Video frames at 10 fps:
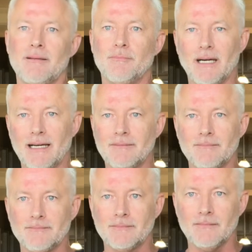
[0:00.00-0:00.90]
But,
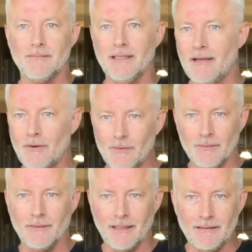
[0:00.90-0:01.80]

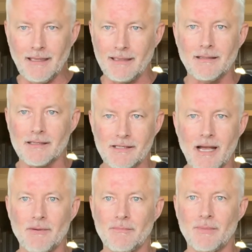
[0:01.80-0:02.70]
and that does
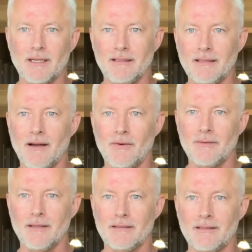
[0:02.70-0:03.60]
happen, but,
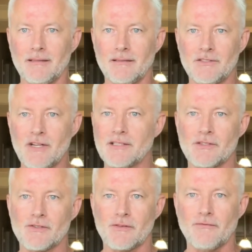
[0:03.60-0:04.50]
the
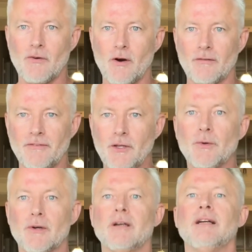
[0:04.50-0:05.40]
chances are far
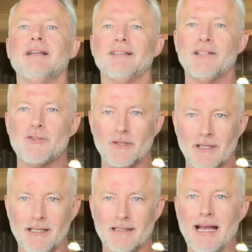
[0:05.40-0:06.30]
fewer that you're going
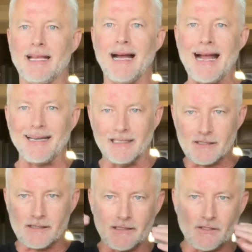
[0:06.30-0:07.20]
to get that
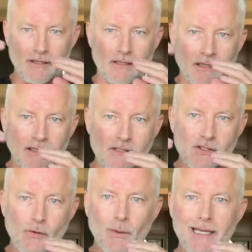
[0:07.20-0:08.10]
guidance that's going to
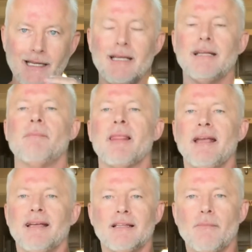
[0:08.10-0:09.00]
squeak in.
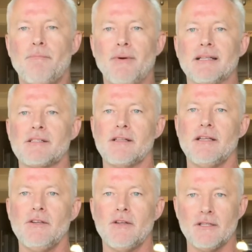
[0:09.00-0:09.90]
The best
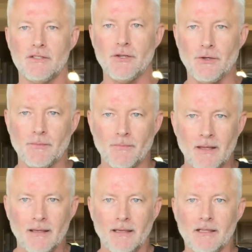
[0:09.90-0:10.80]
thing you can do
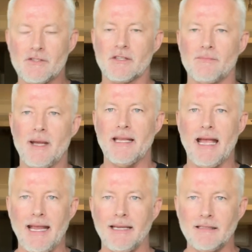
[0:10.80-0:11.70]
is just make
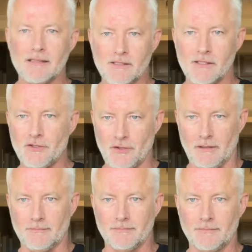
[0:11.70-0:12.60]
a
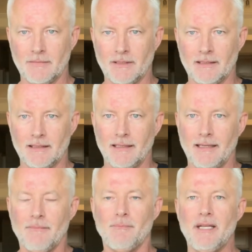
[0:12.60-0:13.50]
decision,
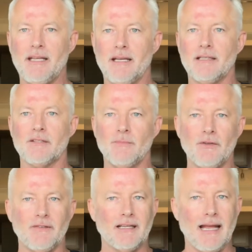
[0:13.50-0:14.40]
begin to
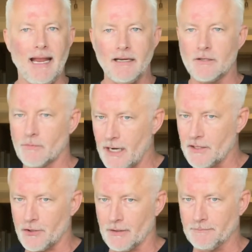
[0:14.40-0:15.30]
move in a
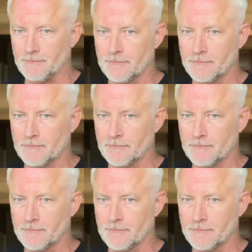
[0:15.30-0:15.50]
direction.